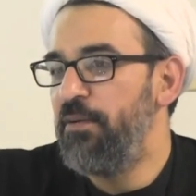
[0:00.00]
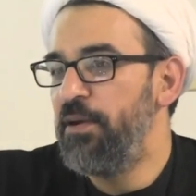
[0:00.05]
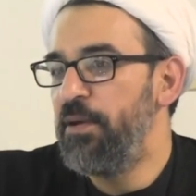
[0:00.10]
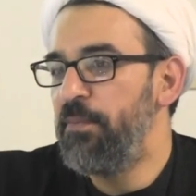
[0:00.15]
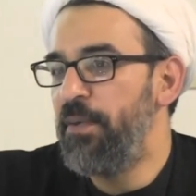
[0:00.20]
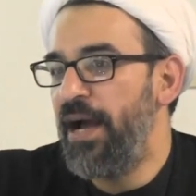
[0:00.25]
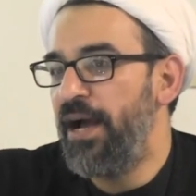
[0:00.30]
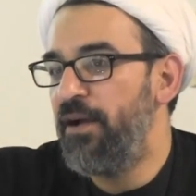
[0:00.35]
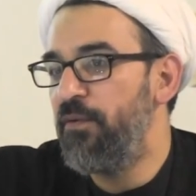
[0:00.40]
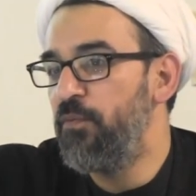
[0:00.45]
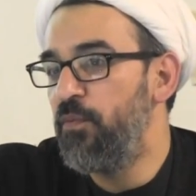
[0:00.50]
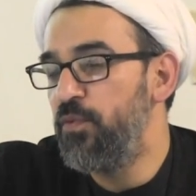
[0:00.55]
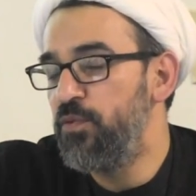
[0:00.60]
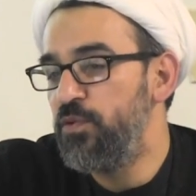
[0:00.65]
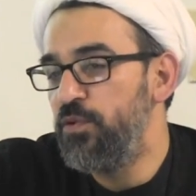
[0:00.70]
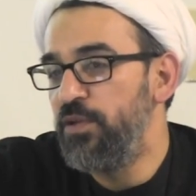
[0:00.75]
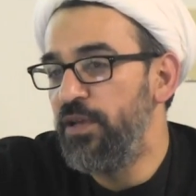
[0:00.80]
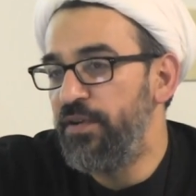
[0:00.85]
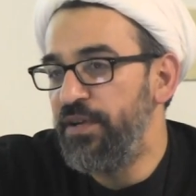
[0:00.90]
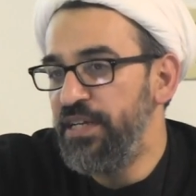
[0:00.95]
coming back,
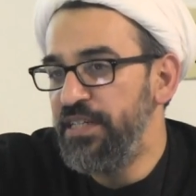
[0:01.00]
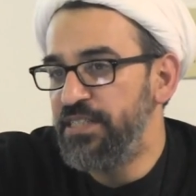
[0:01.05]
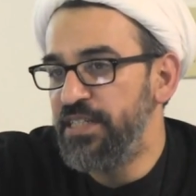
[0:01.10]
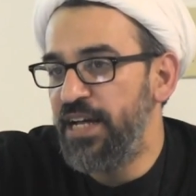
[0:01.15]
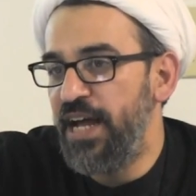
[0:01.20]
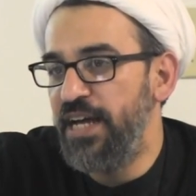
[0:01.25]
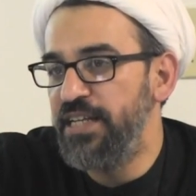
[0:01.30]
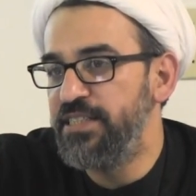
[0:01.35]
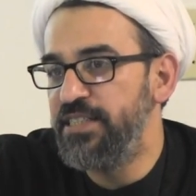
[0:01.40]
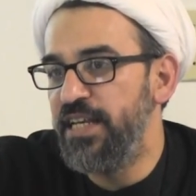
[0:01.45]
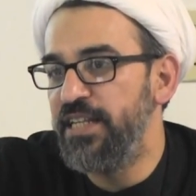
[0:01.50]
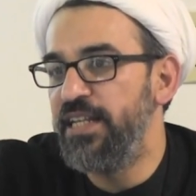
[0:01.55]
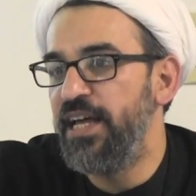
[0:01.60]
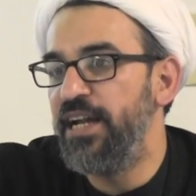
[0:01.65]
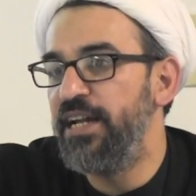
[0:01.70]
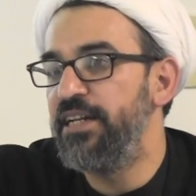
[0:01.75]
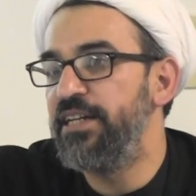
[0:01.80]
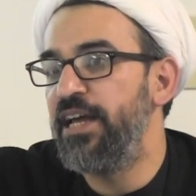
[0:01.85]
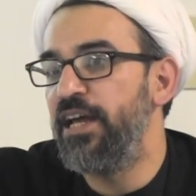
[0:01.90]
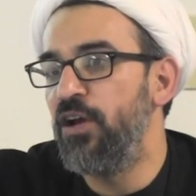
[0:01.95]
the reason I said
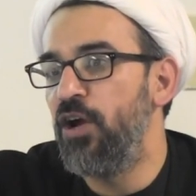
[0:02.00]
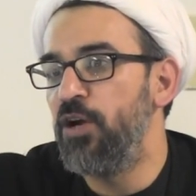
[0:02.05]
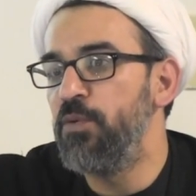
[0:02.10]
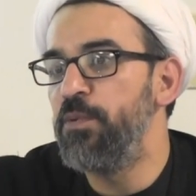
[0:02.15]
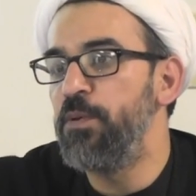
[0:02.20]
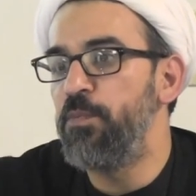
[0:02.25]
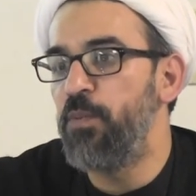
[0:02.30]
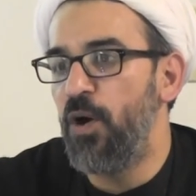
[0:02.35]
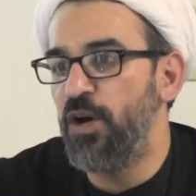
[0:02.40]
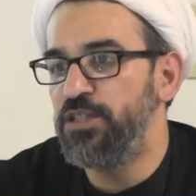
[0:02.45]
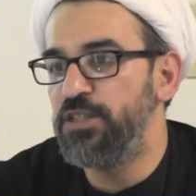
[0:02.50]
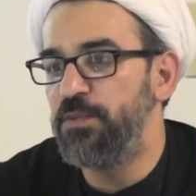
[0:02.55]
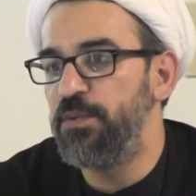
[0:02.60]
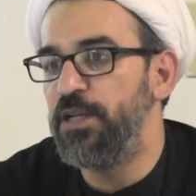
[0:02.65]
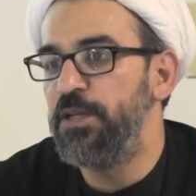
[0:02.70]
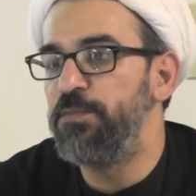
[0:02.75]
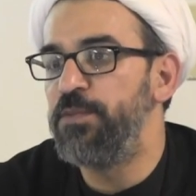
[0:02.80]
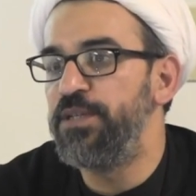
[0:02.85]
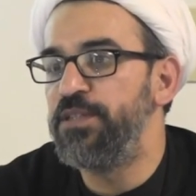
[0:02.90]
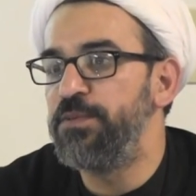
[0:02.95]
that it cannot be
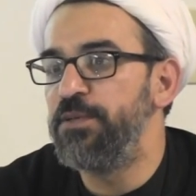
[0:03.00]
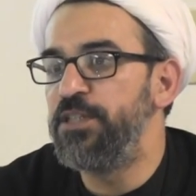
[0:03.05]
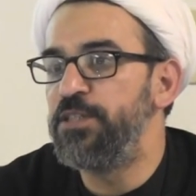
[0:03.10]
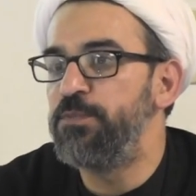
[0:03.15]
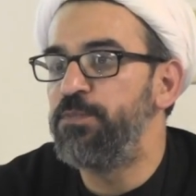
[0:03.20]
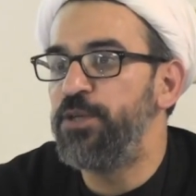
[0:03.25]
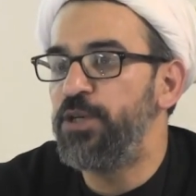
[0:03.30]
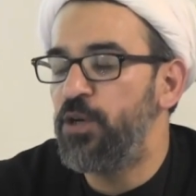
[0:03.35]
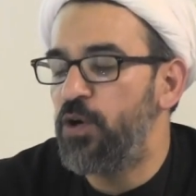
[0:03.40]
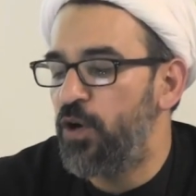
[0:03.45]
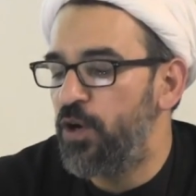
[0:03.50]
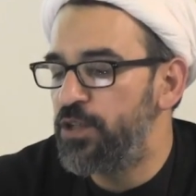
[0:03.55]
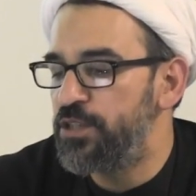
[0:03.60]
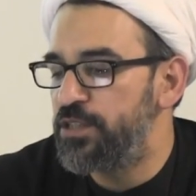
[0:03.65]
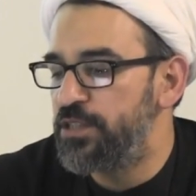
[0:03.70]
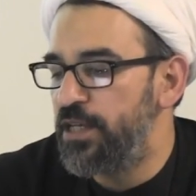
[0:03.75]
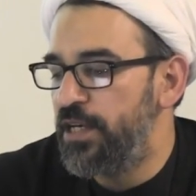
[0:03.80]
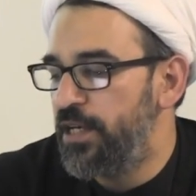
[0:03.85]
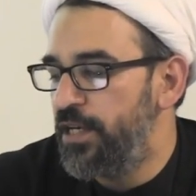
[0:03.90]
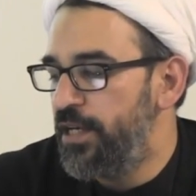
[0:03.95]
possible is
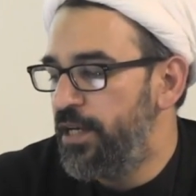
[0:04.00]
because